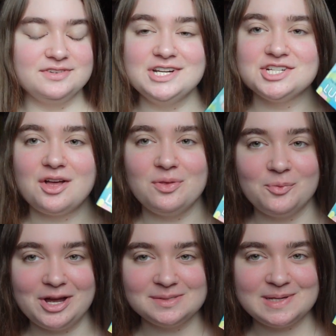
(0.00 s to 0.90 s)
finished The
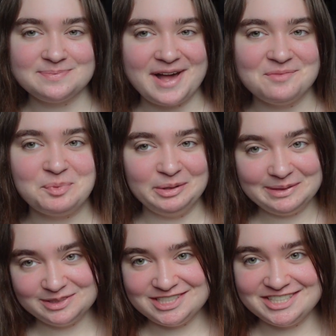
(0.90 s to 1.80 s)
Worst Best Man by
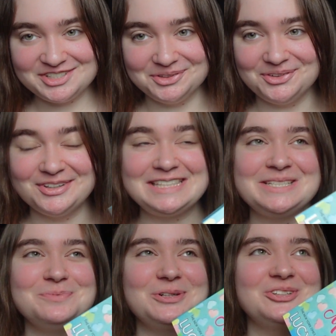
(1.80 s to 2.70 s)
Lucy Score. This
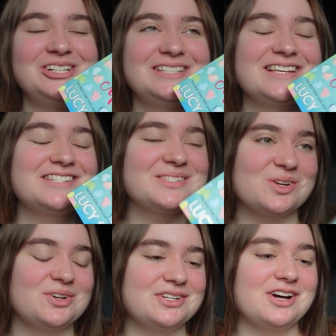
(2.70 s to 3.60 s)
book was
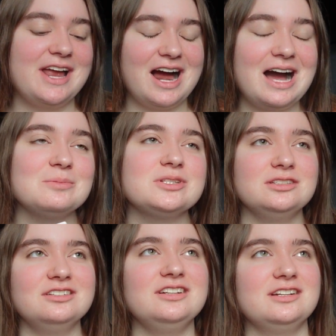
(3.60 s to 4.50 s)
so good. I
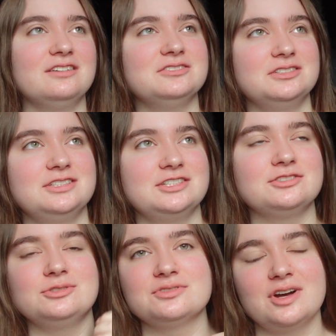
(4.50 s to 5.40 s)
absolutely love Lucy
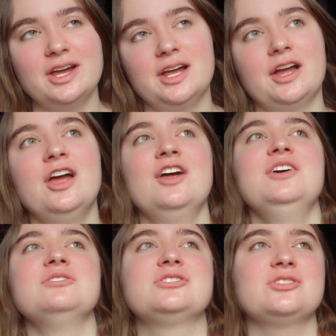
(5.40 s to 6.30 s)
Score's writing
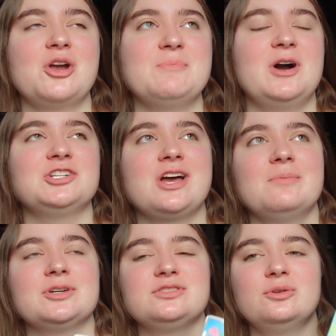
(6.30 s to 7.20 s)
so much. Her
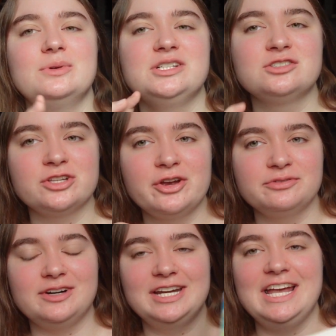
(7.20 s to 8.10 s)
books are always so
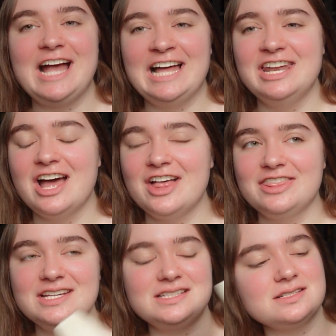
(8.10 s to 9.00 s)
funny and
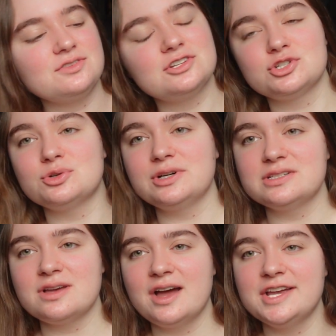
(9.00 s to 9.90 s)
this is on the shorter
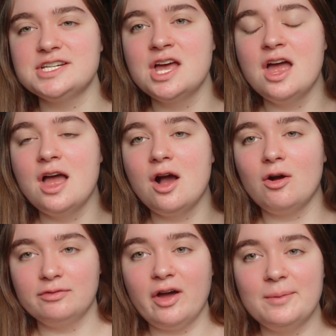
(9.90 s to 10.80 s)
side
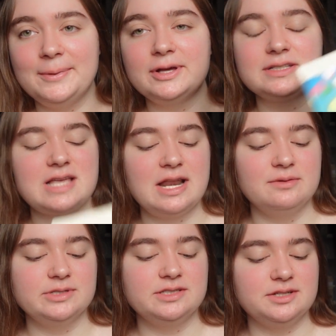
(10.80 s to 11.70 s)
of her books and it
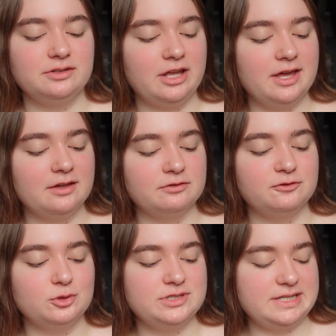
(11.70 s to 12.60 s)
was still like
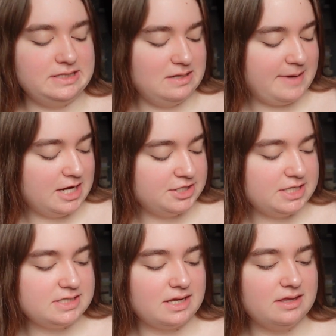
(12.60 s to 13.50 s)
460
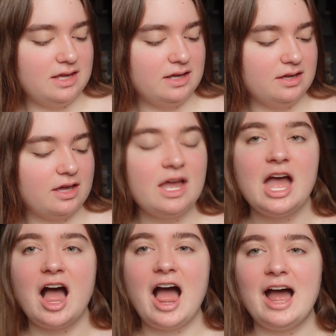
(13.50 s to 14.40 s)
pages I think,
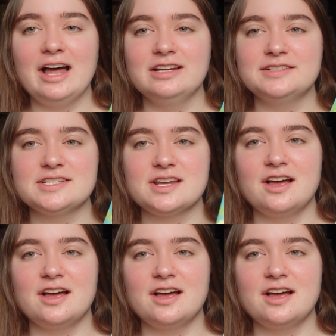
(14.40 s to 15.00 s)
and